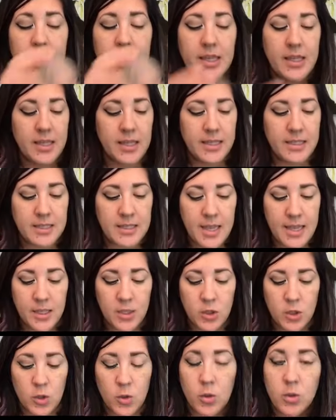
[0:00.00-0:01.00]
It is a
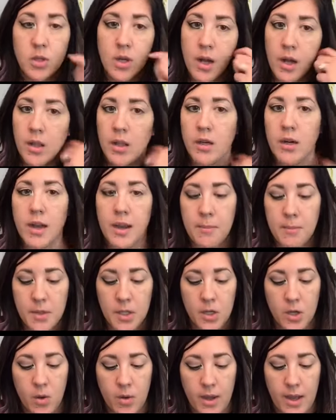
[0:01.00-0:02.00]
nude color. I'm
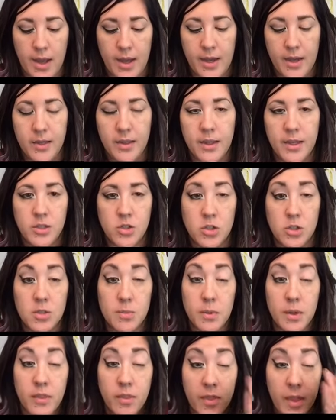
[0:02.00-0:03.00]
gonna go ahead and
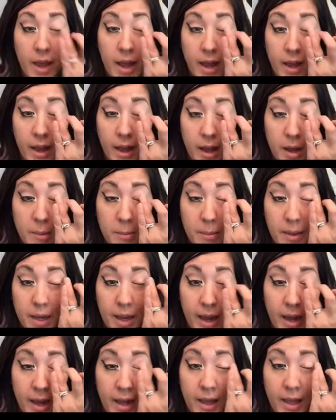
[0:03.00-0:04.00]
just put that on
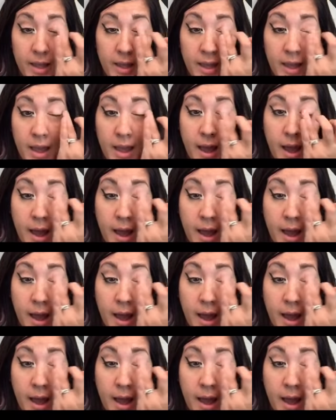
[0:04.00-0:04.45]
my eye.